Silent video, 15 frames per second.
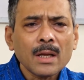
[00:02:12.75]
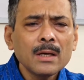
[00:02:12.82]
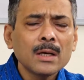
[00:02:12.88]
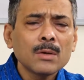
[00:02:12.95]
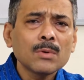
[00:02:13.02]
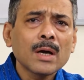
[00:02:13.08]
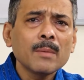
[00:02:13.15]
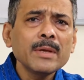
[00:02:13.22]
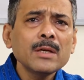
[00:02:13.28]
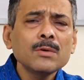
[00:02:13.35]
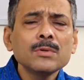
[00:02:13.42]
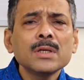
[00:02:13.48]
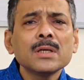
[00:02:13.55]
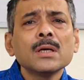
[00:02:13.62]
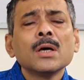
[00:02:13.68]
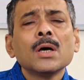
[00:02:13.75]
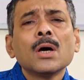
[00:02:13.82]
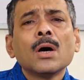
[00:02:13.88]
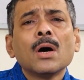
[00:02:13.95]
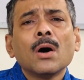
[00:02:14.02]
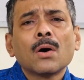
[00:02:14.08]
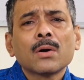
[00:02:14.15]
Now, coming to the
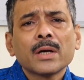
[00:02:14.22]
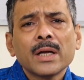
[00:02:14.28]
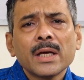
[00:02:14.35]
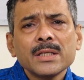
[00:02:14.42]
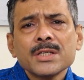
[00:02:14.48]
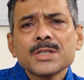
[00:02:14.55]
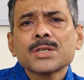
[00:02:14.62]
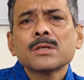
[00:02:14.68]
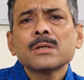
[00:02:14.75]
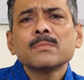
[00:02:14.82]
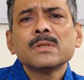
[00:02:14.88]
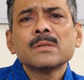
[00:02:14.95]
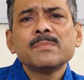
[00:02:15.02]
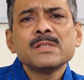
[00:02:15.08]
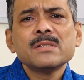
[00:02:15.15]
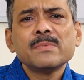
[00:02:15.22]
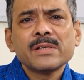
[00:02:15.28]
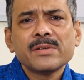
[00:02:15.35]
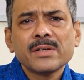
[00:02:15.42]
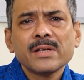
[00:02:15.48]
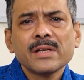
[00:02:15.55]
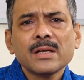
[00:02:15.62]
organization of the bridge
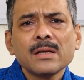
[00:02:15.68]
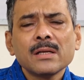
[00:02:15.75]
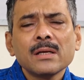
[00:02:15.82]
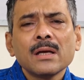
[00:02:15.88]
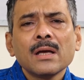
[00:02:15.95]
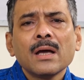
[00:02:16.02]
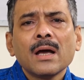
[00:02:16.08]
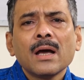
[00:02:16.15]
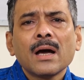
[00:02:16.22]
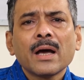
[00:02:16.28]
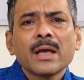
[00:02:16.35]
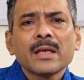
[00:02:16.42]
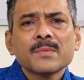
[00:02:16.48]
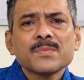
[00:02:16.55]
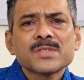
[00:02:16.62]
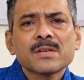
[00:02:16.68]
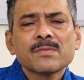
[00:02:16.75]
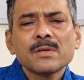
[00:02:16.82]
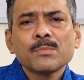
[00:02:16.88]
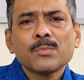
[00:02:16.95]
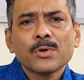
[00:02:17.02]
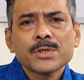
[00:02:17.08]
material, I have
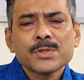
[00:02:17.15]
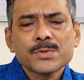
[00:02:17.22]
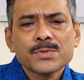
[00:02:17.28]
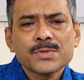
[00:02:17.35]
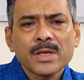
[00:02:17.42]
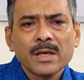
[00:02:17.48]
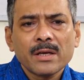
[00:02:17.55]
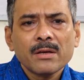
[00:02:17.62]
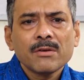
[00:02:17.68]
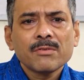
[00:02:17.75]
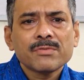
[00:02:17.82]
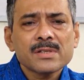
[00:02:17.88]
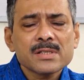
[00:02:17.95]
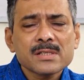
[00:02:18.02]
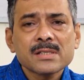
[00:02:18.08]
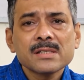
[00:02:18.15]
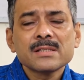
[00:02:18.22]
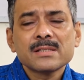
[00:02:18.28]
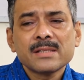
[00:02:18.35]
several points to say. First is